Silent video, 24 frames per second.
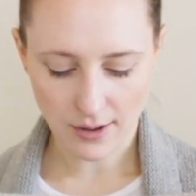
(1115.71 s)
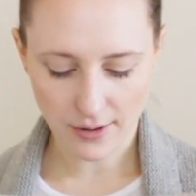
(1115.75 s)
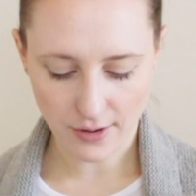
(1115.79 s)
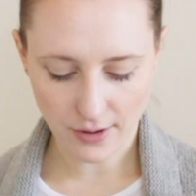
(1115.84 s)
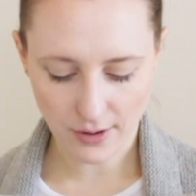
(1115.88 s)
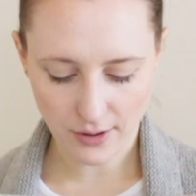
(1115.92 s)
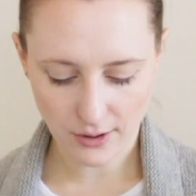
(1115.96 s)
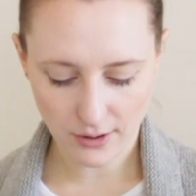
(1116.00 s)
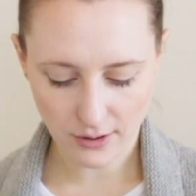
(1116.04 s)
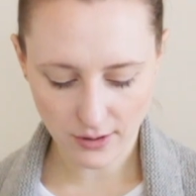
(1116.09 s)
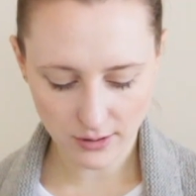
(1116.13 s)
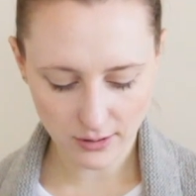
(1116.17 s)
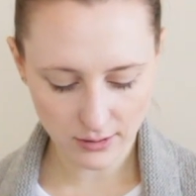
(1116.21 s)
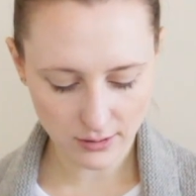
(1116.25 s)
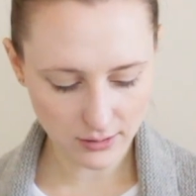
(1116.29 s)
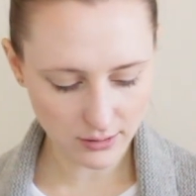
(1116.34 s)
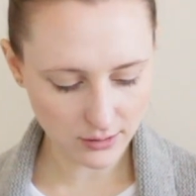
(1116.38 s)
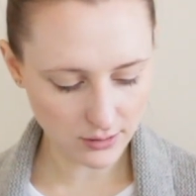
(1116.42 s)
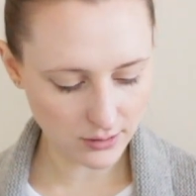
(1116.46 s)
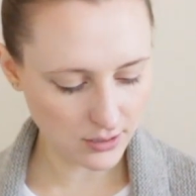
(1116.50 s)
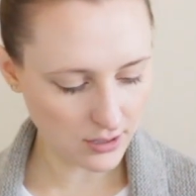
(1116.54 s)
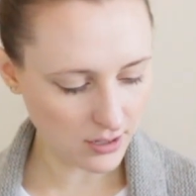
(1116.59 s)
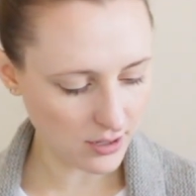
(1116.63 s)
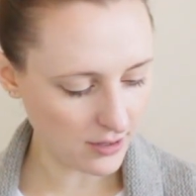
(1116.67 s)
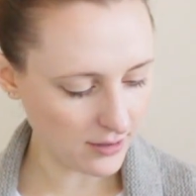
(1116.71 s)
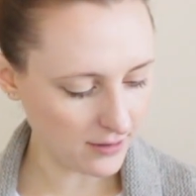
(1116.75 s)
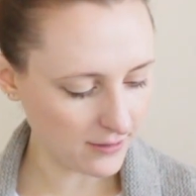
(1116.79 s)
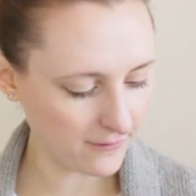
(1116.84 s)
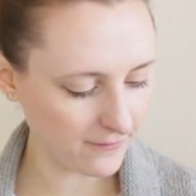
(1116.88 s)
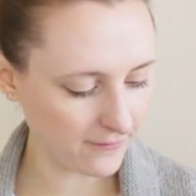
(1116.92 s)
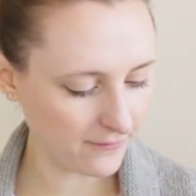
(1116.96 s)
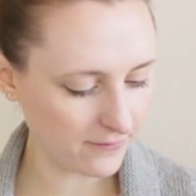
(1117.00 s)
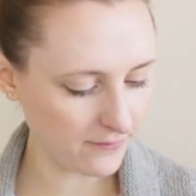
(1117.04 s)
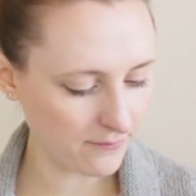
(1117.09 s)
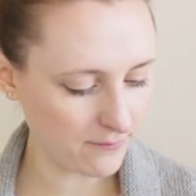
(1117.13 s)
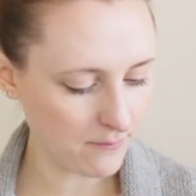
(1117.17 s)
All
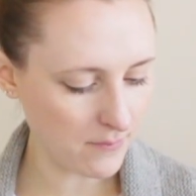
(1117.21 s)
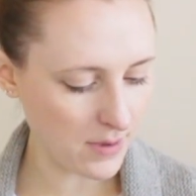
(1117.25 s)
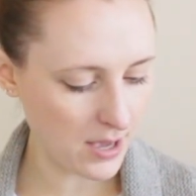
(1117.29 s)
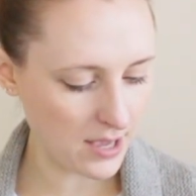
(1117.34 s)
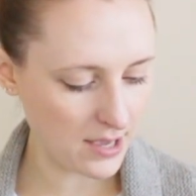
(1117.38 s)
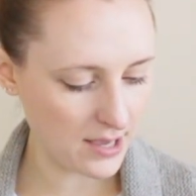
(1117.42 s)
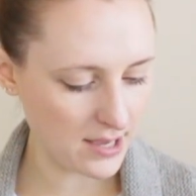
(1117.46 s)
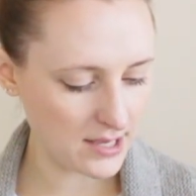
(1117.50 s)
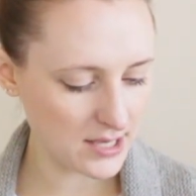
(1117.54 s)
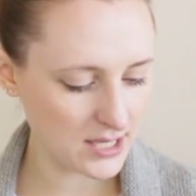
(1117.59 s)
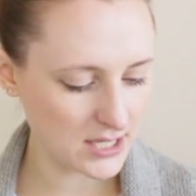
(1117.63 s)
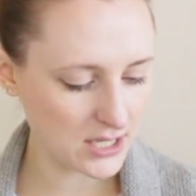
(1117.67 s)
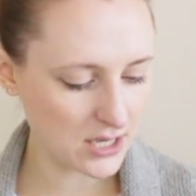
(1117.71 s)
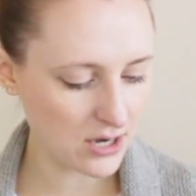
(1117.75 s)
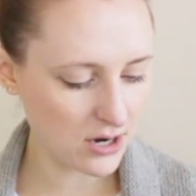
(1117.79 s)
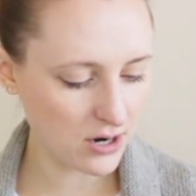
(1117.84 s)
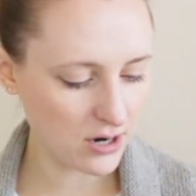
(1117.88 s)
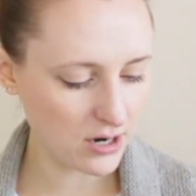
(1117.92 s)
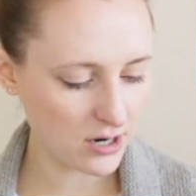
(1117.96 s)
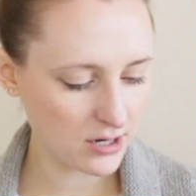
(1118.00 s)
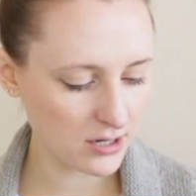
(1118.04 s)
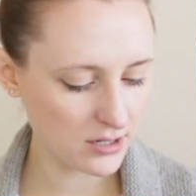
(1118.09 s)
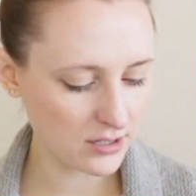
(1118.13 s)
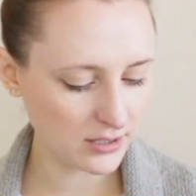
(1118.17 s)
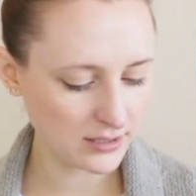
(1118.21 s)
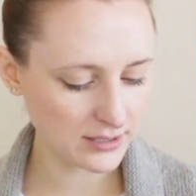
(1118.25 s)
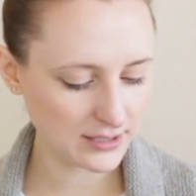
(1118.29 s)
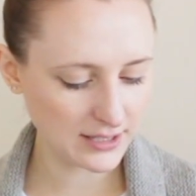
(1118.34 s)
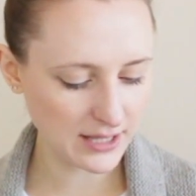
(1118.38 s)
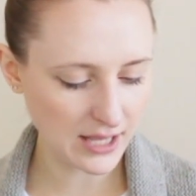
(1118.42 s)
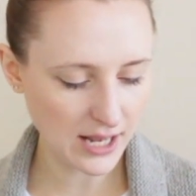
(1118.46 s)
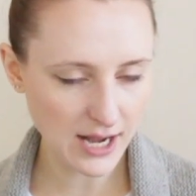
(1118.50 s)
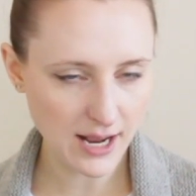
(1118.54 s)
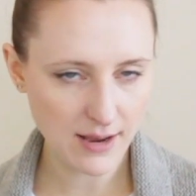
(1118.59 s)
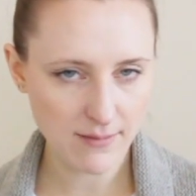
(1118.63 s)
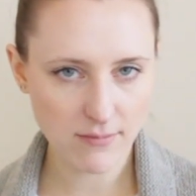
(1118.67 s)
of my yarns
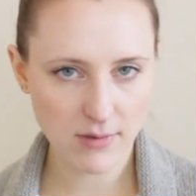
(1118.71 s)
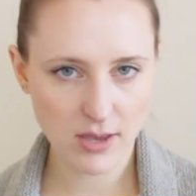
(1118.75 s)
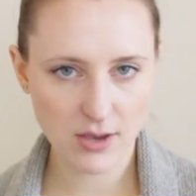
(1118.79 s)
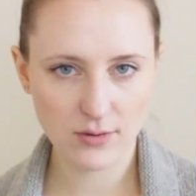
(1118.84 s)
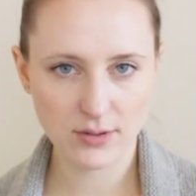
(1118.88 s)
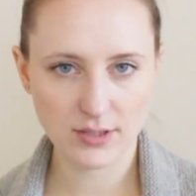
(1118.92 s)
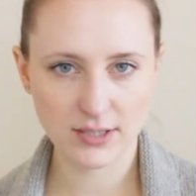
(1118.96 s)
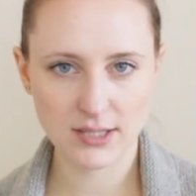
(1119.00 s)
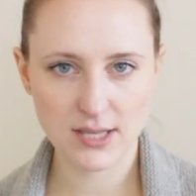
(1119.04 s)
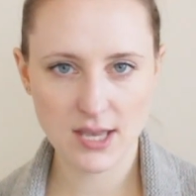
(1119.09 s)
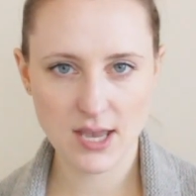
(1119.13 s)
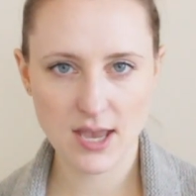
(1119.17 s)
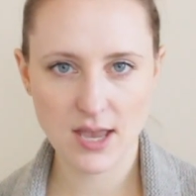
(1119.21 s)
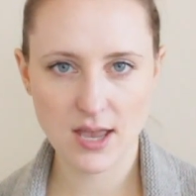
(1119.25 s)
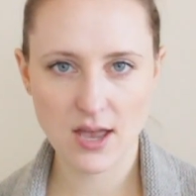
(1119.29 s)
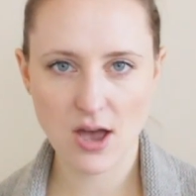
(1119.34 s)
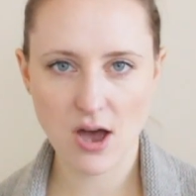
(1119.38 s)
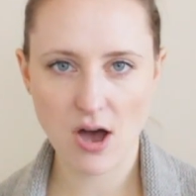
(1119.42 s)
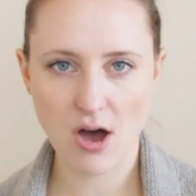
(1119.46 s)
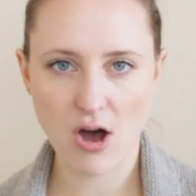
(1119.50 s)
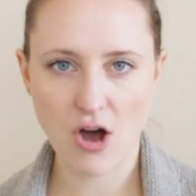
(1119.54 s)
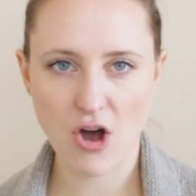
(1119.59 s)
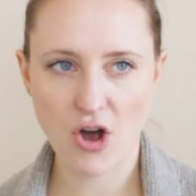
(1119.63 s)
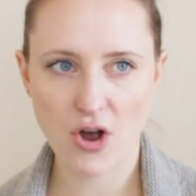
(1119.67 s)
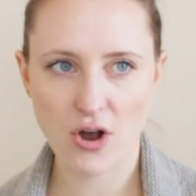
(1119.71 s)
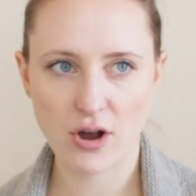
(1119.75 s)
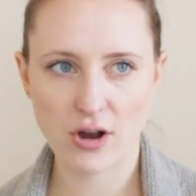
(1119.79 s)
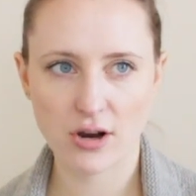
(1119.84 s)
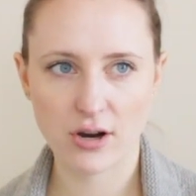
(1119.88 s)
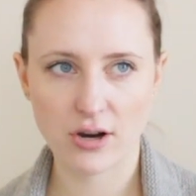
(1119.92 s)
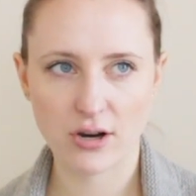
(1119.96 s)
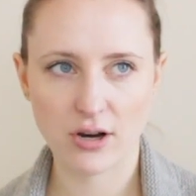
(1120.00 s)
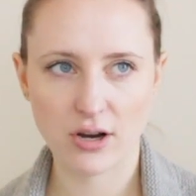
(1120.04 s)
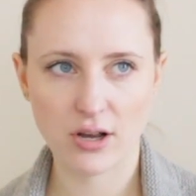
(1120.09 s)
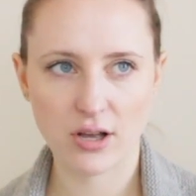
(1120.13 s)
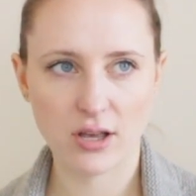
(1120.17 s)
that I'm using
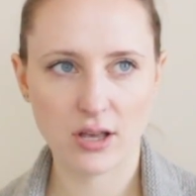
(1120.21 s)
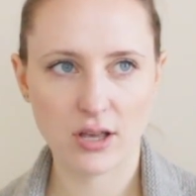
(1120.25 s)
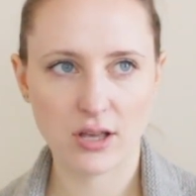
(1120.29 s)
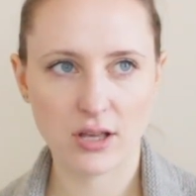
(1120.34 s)
are